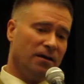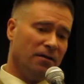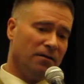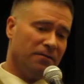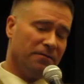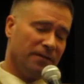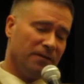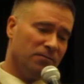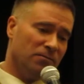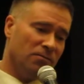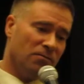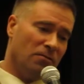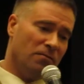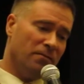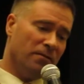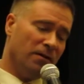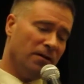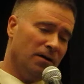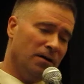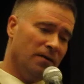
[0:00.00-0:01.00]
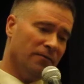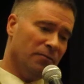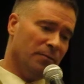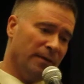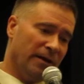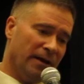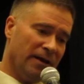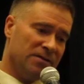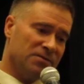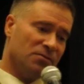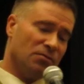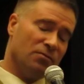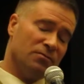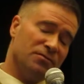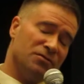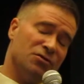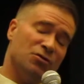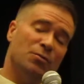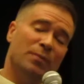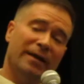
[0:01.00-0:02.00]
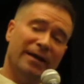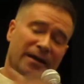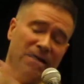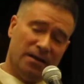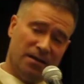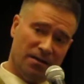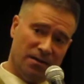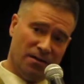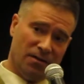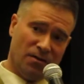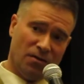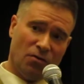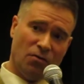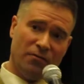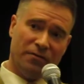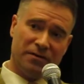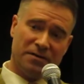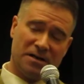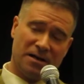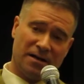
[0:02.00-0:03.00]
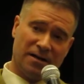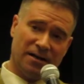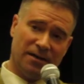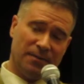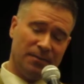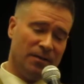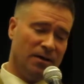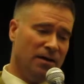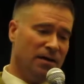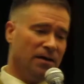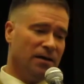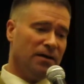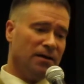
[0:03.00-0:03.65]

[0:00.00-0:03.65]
Our federal government has grown too big over time,